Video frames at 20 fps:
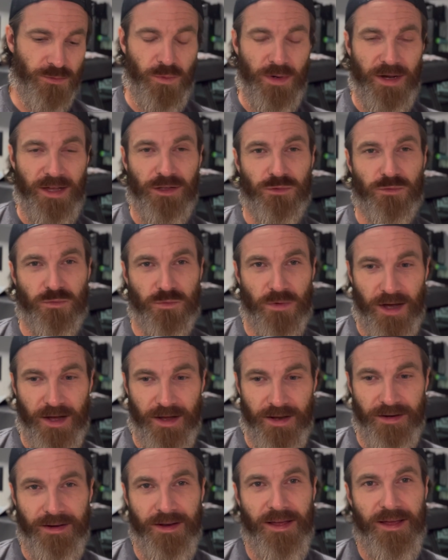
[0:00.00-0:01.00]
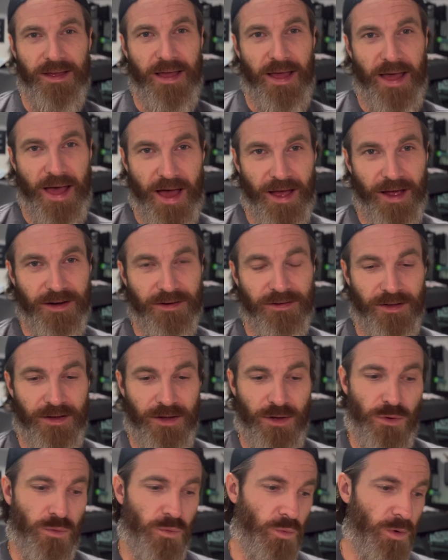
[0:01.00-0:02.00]
will run at
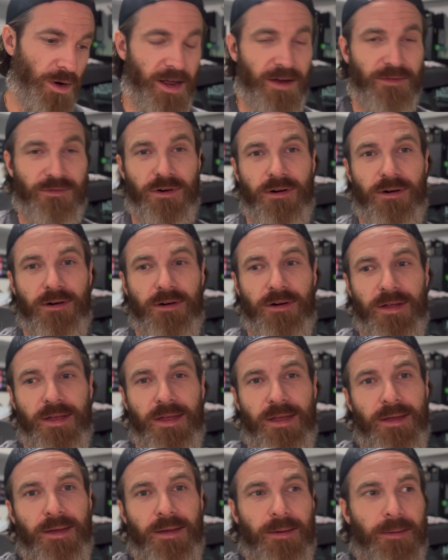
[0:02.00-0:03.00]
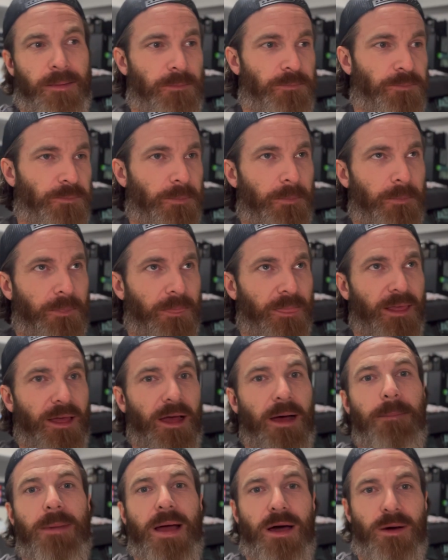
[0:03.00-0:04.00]
whatever
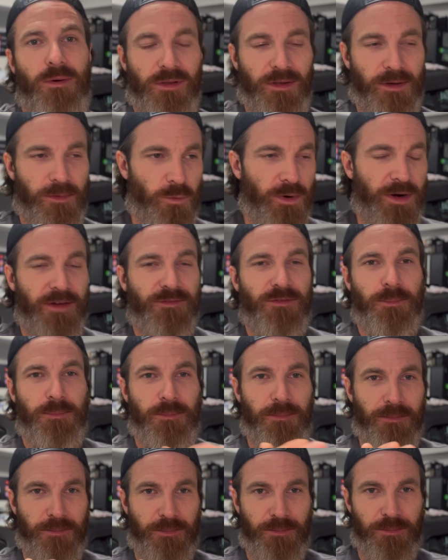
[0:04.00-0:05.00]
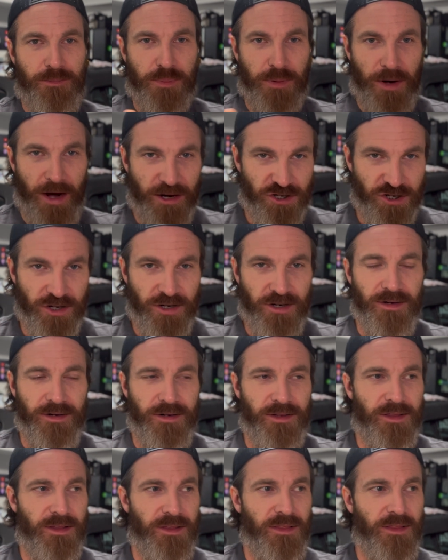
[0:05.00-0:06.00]
amount, whatever
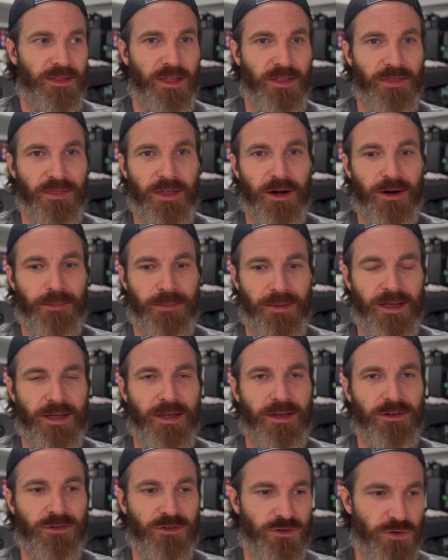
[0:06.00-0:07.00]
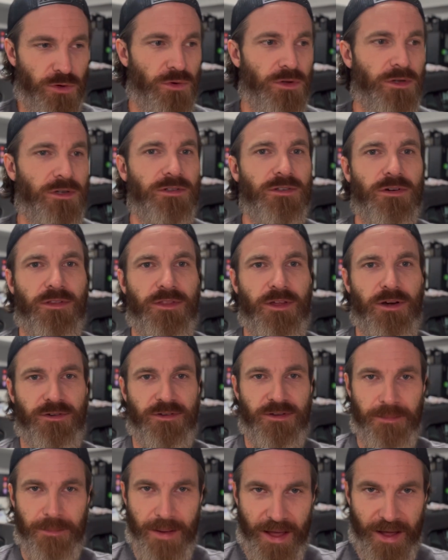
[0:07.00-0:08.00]
pressure that they're being told or they're
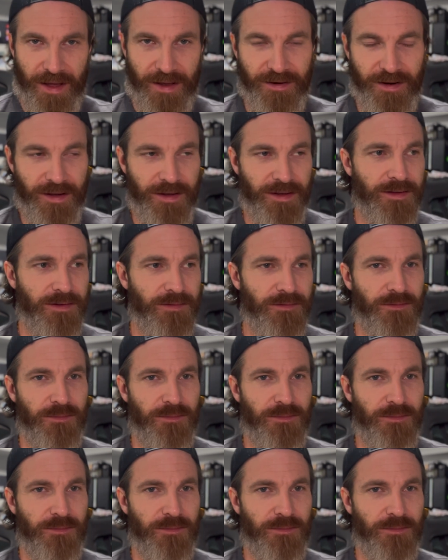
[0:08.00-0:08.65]
demanding